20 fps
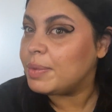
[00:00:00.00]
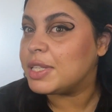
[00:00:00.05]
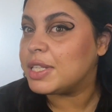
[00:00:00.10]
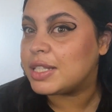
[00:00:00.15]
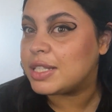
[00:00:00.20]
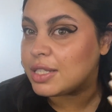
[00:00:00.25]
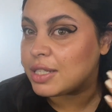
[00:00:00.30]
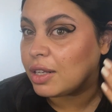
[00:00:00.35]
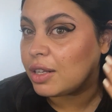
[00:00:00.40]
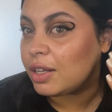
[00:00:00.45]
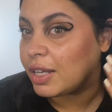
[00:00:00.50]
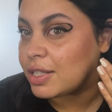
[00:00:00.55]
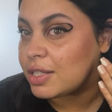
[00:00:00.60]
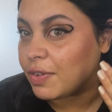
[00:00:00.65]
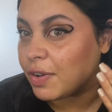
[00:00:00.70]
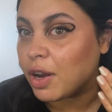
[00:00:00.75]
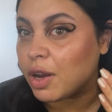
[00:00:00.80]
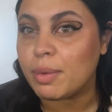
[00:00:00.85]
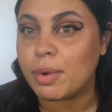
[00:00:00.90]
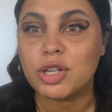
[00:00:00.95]
It still is
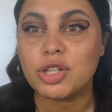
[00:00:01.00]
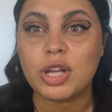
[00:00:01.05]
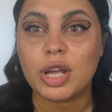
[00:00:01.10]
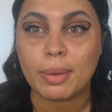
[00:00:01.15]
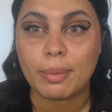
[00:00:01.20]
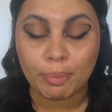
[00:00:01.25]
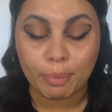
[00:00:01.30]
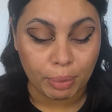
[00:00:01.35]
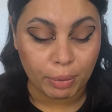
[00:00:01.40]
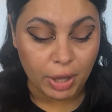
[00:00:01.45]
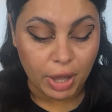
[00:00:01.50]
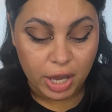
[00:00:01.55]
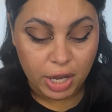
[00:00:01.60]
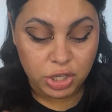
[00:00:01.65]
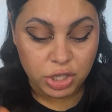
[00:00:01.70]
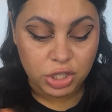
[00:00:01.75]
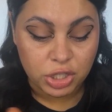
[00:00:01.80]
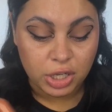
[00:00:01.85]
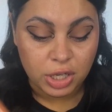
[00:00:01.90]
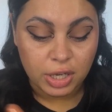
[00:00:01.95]
very much like
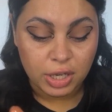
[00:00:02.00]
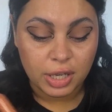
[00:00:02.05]
blush,